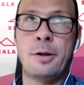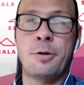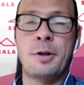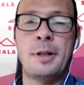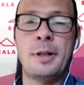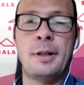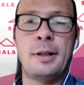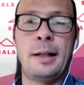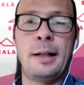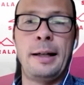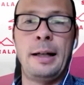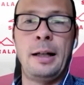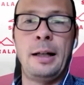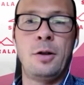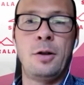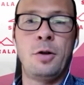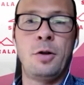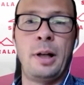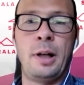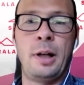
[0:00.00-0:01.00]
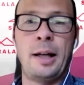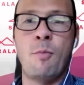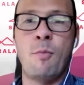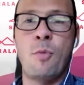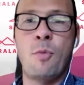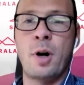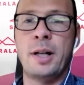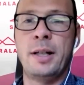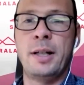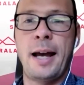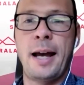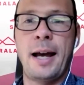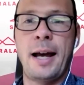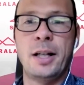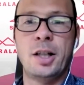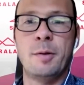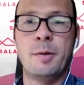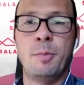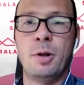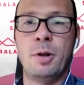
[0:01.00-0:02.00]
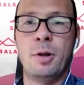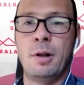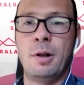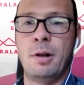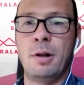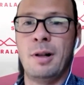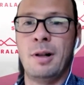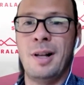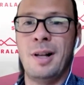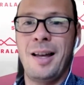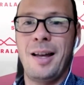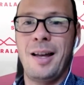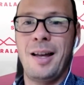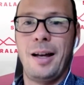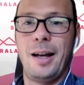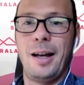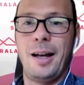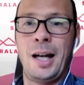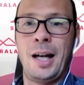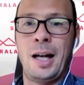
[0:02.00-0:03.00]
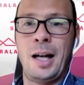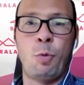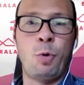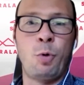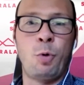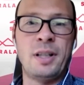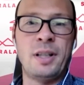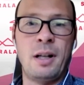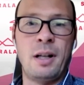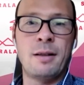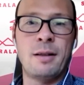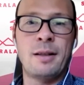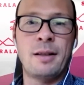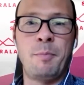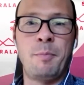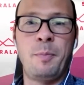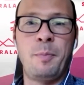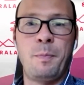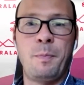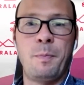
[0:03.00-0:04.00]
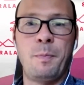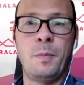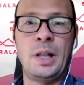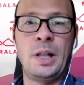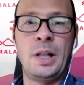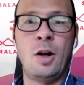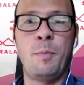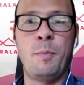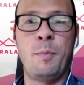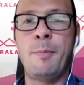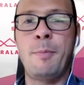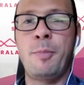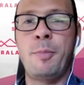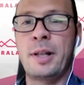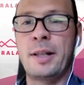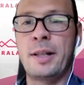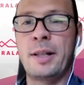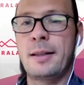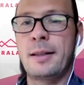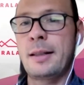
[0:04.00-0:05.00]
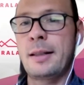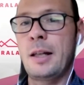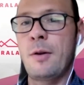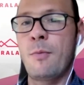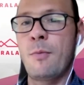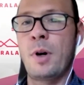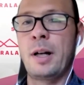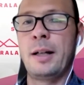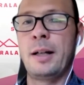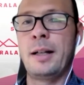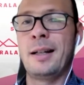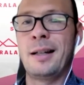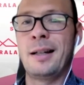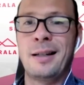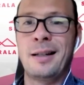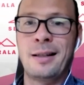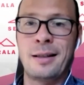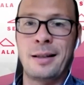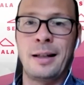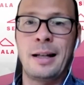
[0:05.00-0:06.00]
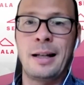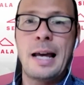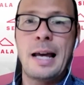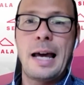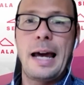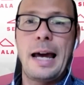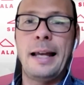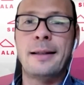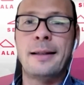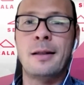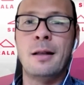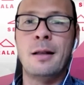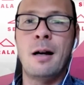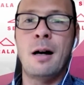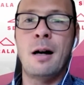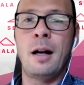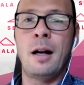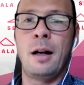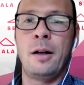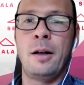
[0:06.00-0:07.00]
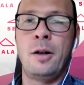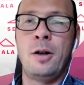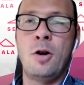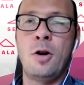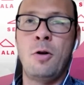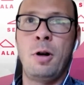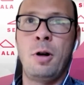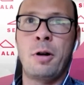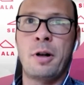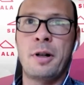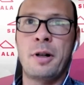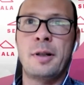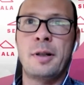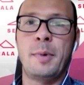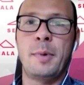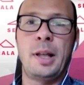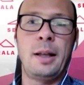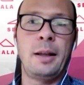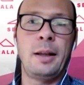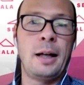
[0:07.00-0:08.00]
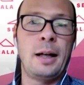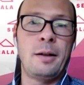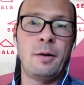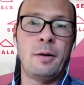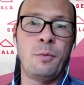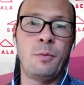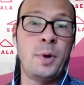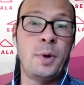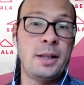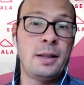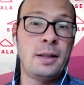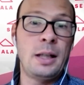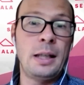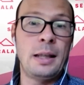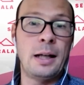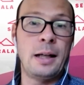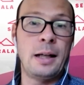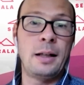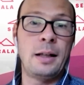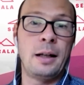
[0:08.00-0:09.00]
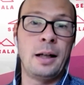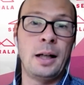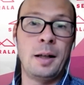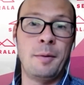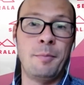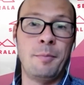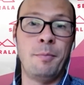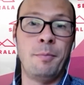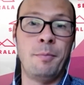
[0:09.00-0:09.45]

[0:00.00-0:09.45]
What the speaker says: is translating into like more tangible results, and people can see what it does, and it's no longer something that we see that